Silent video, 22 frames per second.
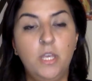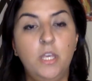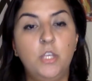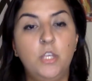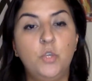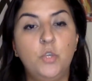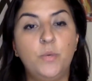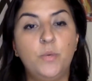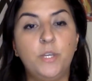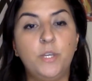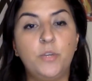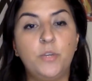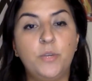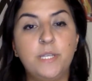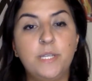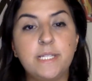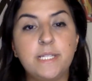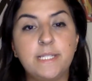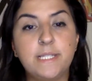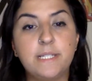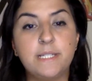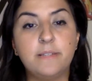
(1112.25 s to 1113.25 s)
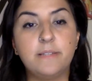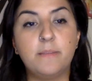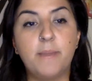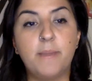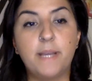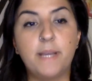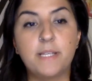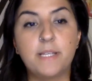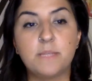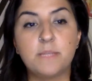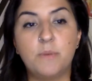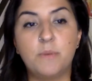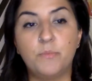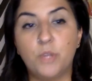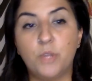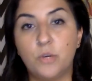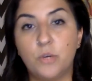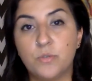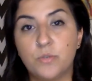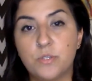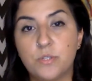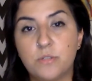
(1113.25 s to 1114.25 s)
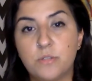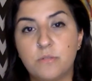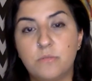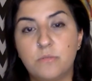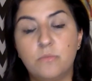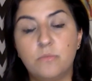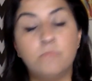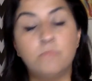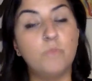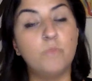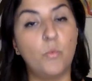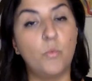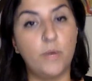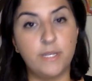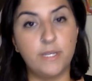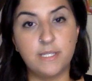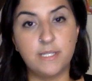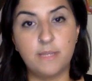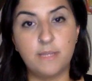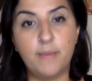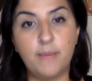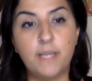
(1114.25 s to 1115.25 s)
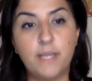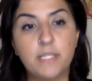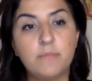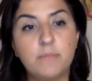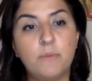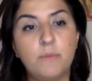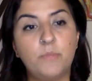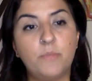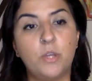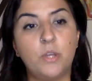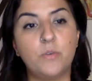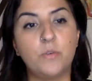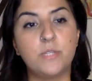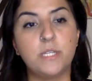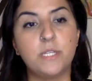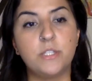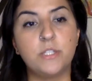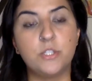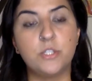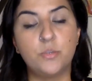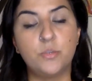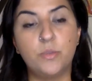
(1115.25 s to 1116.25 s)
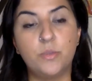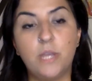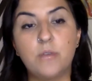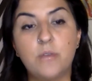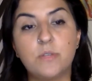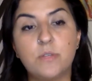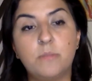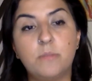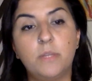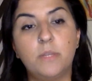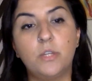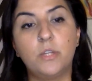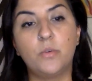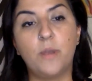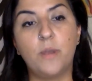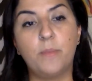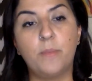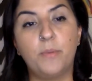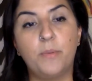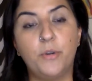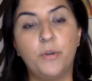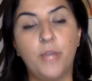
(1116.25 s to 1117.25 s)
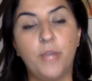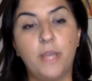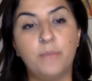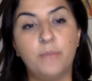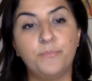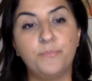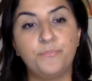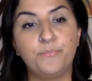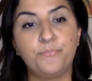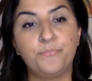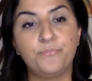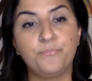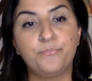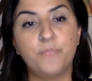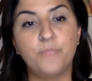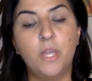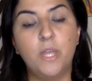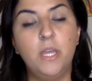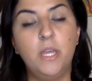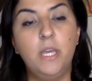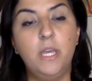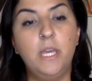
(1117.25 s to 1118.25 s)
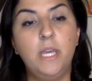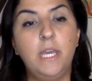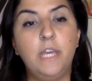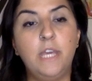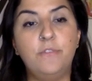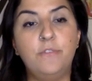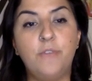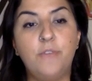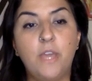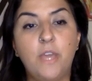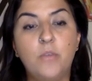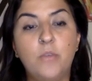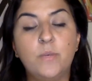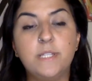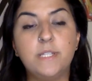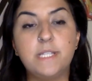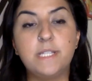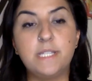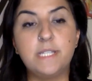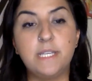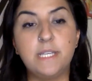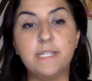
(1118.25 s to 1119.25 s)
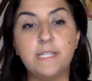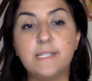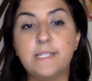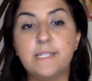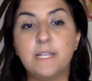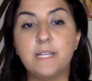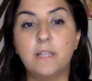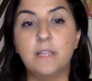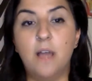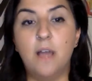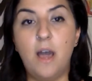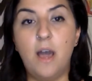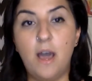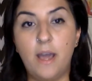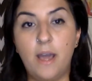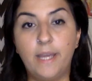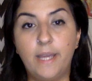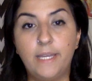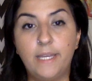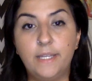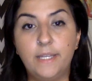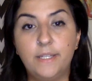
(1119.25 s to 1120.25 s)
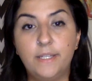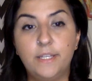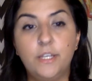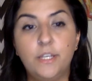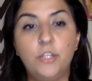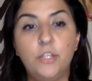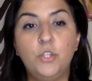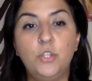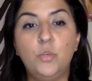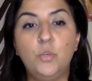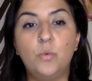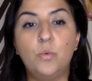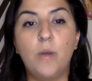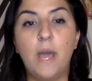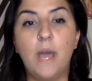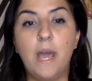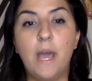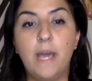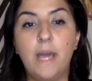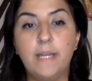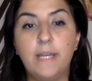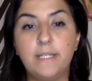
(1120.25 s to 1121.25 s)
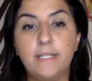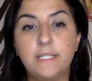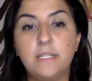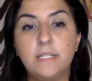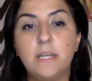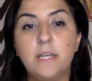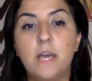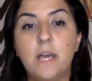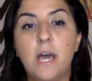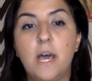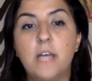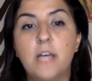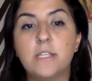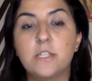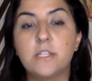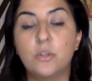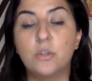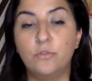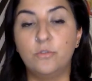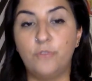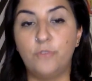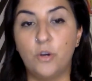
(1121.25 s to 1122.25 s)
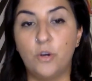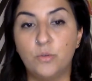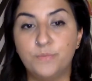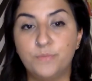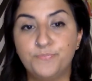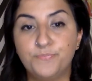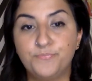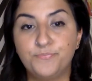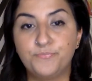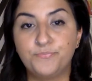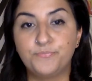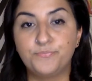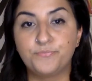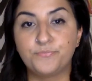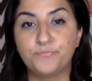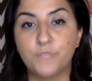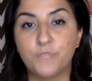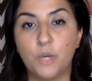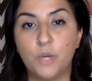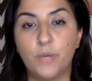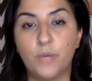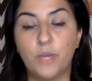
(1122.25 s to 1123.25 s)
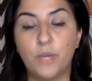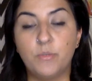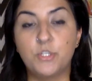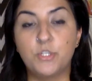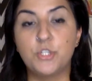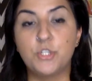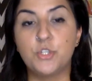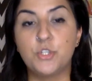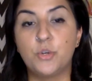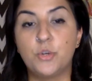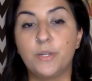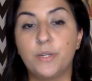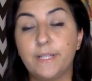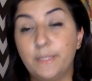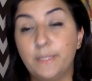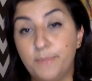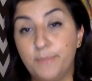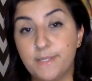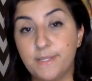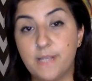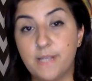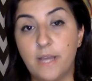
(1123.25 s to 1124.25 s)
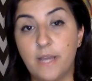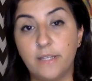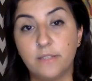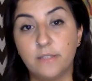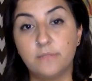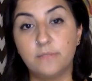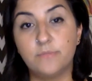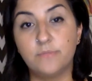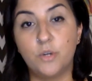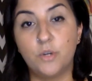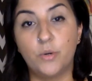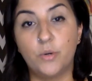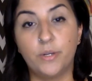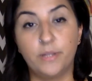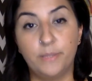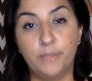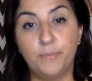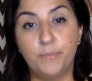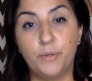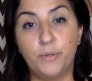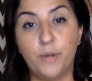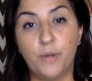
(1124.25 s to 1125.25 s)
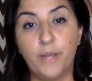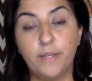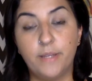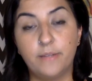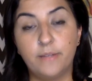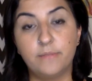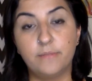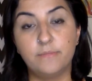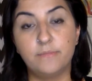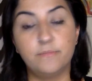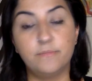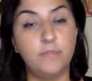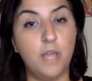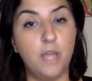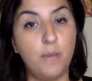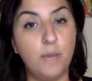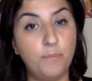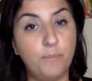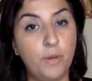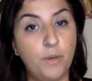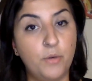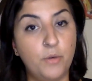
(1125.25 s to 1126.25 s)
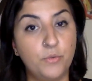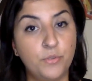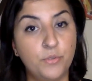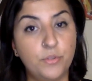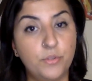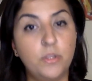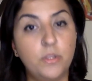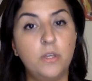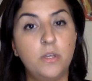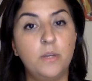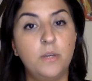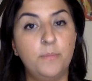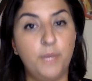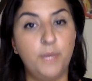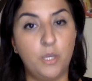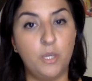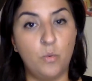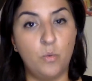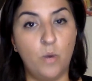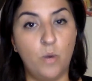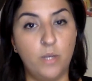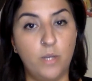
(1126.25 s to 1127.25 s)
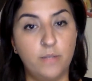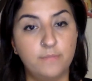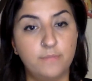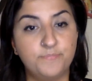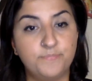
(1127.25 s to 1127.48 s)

You increase until the maximum dose. What is the maximum dose? It's 2,000 milligram per day. If A1C is still high, you add a sulfo, okay, which is your glipizide or glimepiride. Not both, pick one.